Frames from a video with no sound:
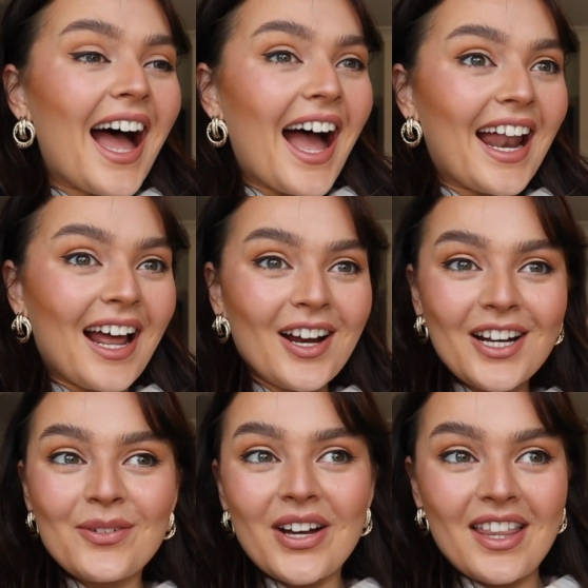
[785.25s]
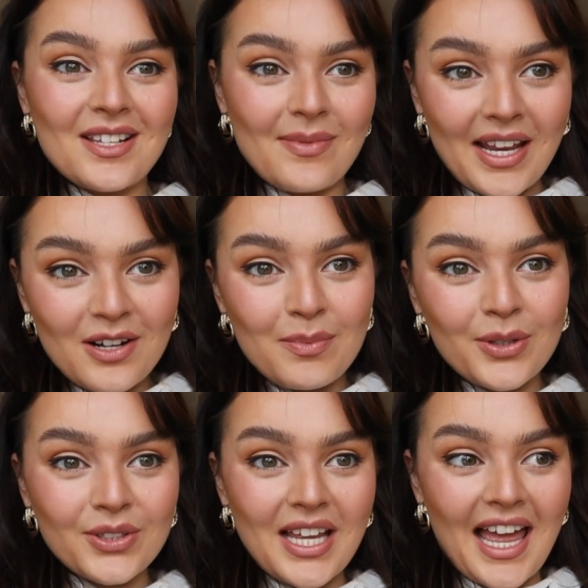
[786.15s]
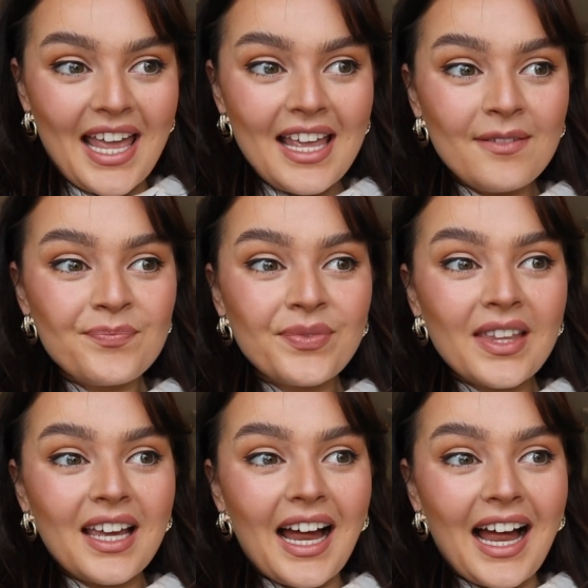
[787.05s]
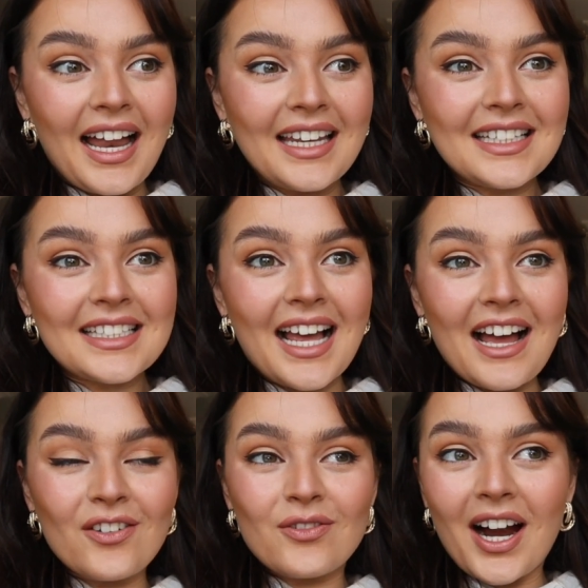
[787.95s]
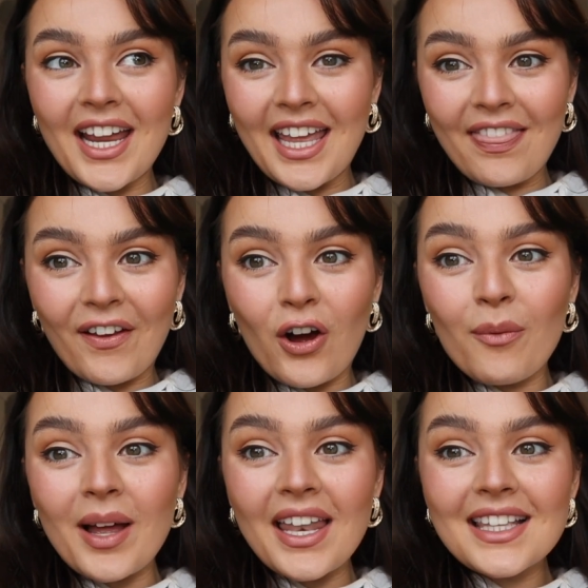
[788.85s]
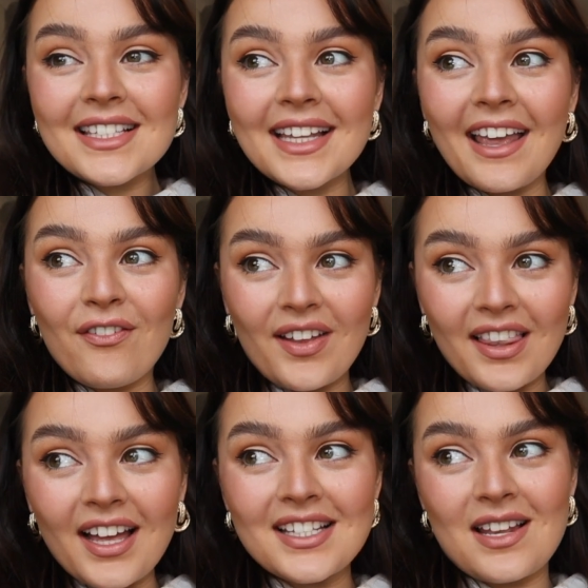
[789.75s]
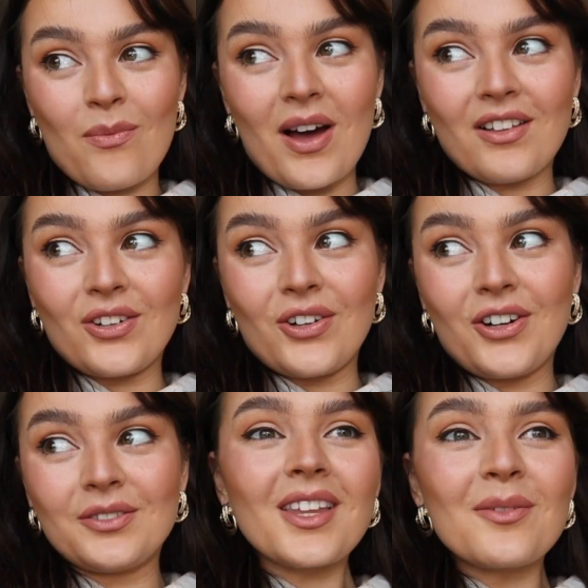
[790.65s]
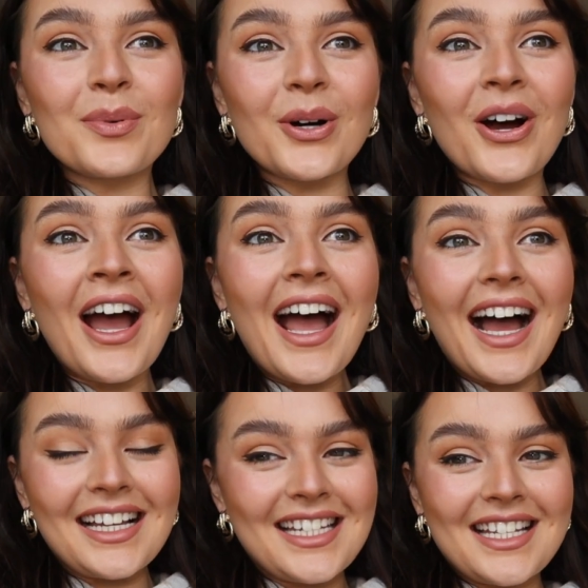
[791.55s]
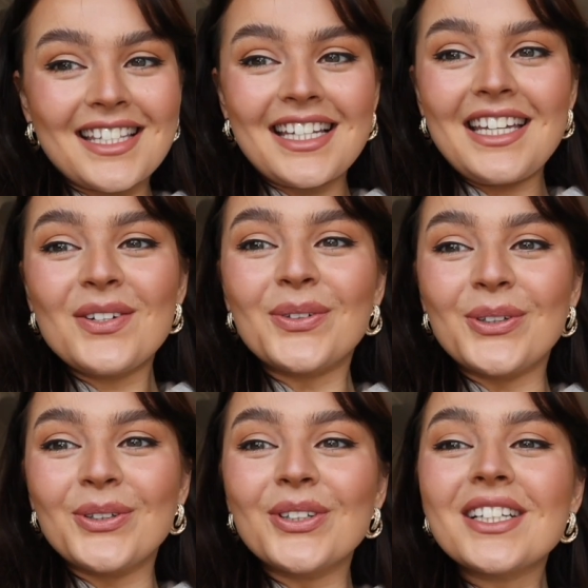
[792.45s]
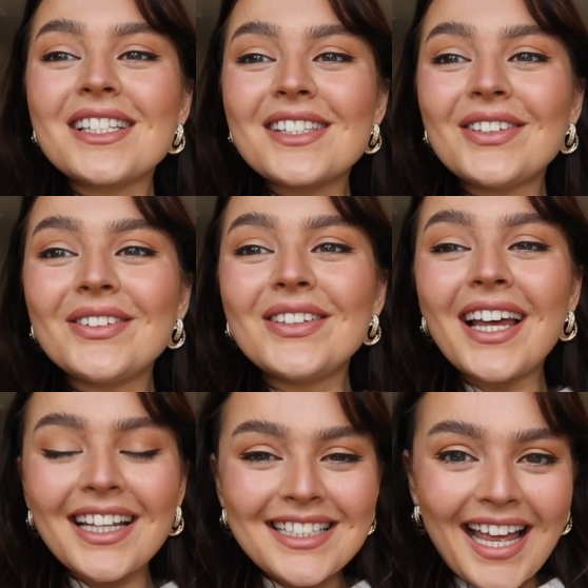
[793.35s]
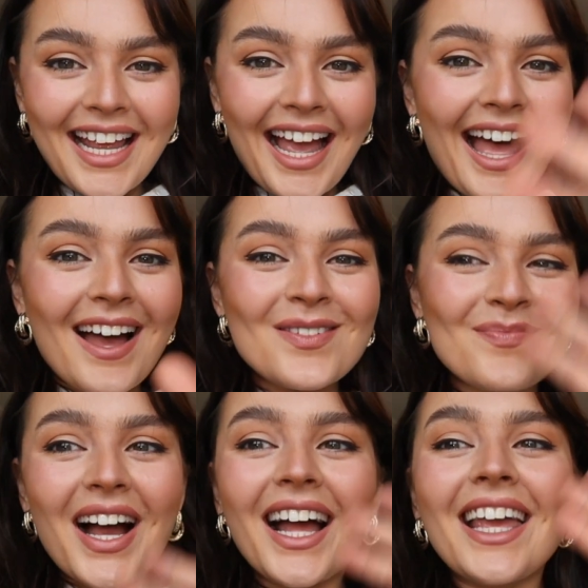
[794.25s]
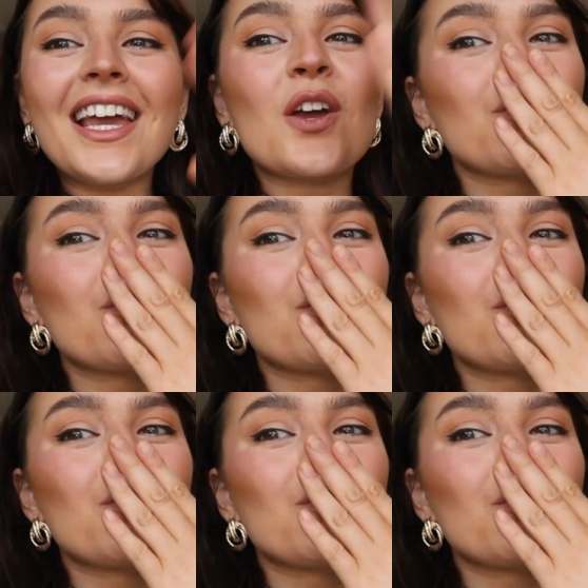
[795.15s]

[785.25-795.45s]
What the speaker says: And I'm going to wear this makeup all day, and I'll write it in the comments if it lasted well or not. But I shall see you all soon. Take care. Bye.